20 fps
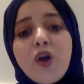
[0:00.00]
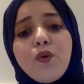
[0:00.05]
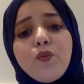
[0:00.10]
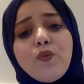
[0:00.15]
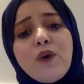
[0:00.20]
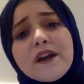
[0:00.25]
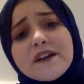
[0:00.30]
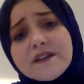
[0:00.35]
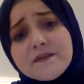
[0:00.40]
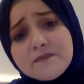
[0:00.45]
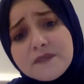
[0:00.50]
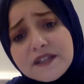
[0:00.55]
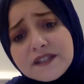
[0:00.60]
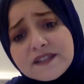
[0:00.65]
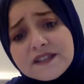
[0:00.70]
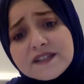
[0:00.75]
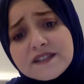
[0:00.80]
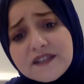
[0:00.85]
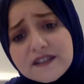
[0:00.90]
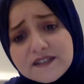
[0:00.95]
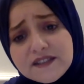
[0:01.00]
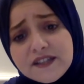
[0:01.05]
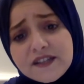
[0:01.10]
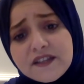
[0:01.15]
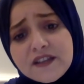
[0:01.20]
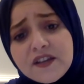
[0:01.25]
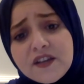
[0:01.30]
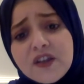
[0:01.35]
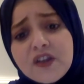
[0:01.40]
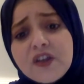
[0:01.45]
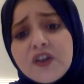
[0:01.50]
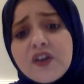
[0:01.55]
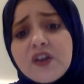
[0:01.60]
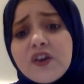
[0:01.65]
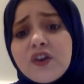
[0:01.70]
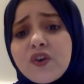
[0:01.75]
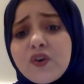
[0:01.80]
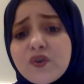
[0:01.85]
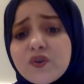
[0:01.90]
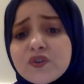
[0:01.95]
While many studies
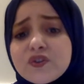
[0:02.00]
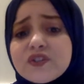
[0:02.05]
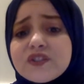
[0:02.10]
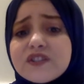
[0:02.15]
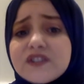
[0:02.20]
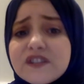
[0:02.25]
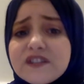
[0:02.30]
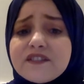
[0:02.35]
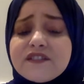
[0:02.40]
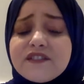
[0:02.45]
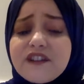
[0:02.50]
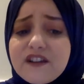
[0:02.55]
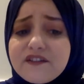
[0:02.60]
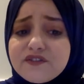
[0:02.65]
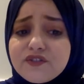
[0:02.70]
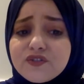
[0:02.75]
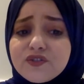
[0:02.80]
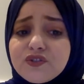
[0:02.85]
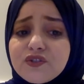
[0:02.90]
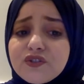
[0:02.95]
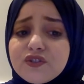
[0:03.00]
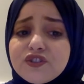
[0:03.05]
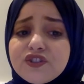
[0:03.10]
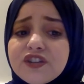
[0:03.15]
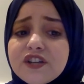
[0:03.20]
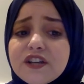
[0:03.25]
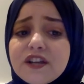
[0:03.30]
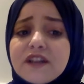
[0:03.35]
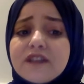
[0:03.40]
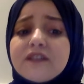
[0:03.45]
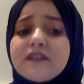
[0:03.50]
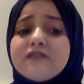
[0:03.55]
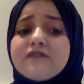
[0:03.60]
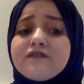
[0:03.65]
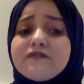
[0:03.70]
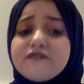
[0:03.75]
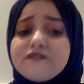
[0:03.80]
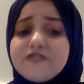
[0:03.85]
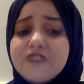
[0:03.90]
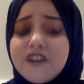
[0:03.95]
consider a phonological
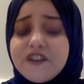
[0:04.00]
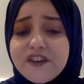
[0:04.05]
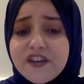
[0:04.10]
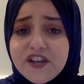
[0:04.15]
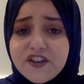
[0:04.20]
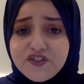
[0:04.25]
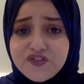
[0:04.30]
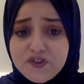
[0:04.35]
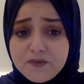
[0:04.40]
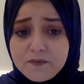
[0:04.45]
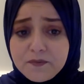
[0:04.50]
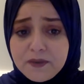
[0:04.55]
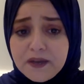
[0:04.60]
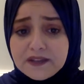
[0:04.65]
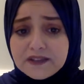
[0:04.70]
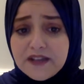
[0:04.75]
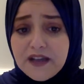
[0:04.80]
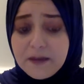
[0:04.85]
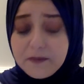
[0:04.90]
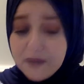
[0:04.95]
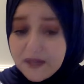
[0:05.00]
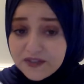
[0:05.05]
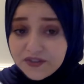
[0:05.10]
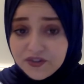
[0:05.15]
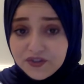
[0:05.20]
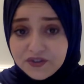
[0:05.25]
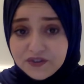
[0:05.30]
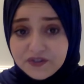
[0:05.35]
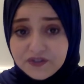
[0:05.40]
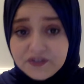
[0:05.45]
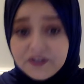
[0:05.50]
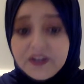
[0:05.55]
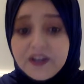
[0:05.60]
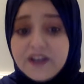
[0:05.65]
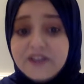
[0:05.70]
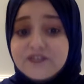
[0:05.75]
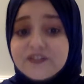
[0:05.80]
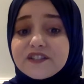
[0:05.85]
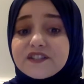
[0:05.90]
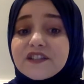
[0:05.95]
variation a pattern
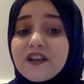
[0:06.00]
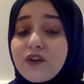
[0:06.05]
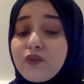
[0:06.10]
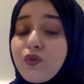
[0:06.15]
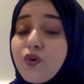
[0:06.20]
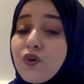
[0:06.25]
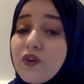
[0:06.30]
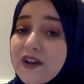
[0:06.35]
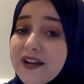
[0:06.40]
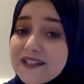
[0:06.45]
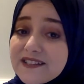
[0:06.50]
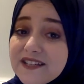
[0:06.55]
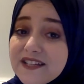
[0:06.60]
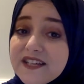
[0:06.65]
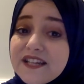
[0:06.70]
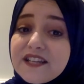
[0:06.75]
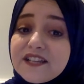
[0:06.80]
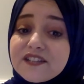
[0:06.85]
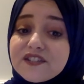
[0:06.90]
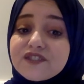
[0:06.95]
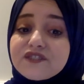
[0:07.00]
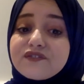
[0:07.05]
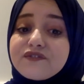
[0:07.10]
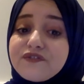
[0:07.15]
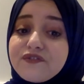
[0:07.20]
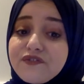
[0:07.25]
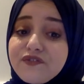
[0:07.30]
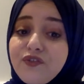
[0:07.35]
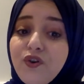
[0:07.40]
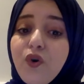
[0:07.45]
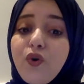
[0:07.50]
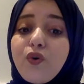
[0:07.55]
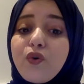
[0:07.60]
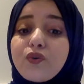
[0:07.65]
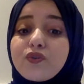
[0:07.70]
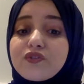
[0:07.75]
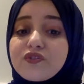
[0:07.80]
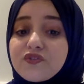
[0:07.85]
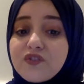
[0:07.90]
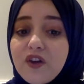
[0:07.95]
if it occurs at least 4
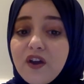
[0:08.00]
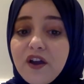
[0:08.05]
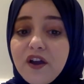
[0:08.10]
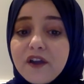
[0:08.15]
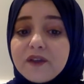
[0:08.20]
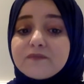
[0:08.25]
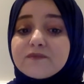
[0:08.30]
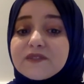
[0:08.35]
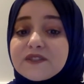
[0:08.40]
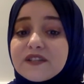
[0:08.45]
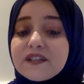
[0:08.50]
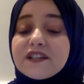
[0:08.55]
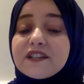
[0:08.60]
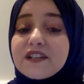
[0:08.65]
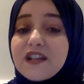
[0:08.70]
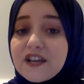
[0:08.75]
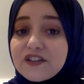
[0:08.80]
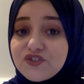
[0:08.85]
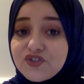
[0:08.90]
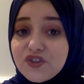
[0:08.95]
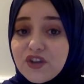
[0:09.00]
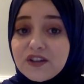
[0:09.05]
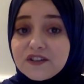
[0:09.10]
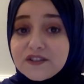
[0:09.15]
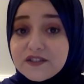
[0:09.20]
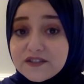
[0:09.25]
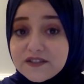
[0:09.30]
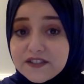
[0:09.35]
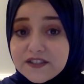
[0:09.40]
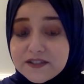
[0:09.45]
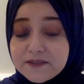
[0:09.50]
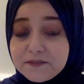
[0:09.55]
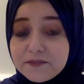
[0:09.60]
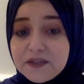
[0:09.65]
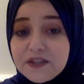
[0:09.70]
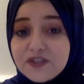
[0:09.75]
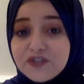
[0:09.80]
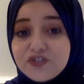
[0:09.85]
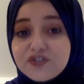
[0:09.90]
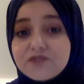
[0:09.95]
times in a child's
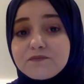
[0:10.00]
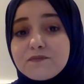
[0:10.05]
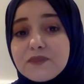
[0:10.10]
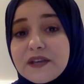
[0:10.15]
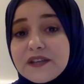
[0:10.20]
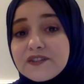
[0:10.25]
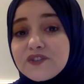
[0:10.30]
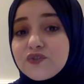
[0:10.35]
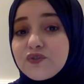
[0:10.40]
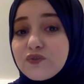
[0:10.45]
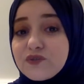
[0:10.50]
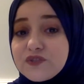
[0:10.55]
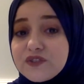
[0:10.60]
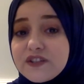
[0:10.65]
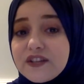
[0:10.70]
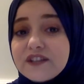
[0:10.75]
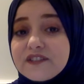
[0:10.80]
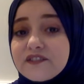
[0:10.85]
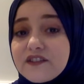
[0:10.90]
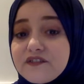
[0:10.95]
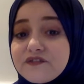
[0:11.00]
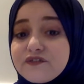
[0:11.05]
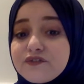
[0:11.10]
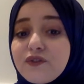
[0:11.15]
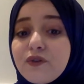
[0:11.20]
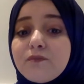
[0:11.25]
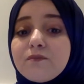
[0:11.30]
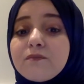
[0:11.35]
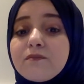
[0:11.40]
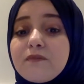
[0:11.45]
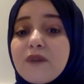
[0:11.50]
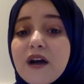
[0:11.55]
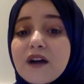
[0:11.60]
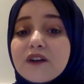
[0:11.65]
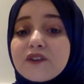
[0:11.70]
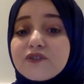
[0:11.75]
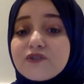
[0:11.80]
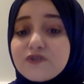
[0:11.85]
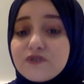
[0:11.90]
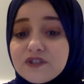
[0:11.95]
speech based on data from
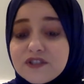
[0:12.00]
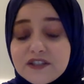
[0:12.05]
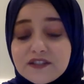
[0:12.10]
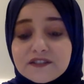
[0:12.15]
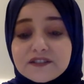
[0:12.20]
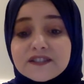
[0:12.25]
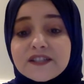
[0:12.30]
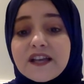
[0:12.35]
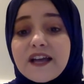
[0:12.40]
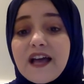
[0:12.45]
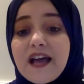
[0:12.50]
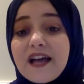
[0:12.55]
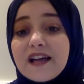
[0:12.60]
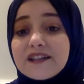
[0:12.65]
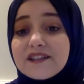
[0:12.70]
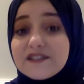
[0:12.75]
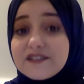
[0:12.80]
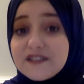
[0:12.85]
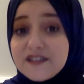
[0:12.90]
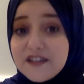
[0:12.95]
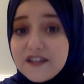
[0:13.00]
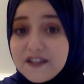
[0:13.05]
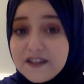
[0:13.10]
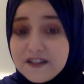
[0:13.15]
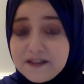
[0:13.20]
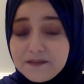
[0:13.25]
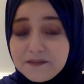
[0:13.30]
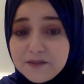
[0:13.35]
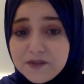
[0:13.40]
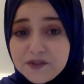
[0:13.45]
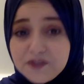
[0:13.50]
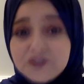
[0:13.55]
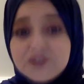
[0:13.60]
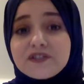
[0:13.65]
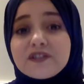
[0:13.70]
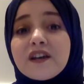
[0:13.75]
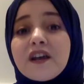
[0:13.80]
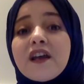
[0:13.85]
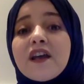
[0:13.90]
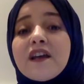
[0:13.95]
McRonald and Elbert
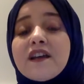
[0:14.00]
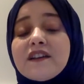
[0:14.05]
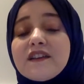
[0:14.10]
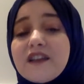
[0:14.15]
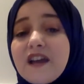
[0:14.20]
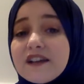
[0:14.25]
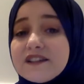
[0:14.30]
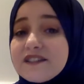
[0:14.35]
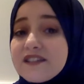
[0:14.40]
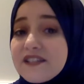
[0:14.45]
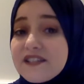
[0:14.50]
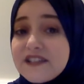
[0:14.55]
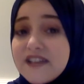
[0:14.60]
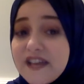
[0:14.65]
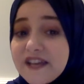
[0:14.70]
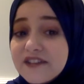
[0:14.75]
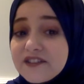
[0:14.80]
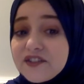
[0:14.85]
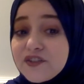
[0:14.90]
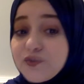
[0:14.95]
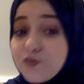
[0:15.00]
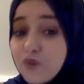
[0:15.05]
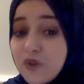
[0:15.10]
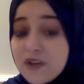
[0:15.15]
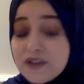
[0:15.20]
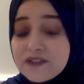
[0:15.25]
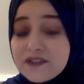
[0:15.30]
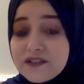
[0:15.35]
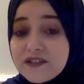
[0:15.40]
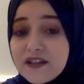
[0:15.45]
1981,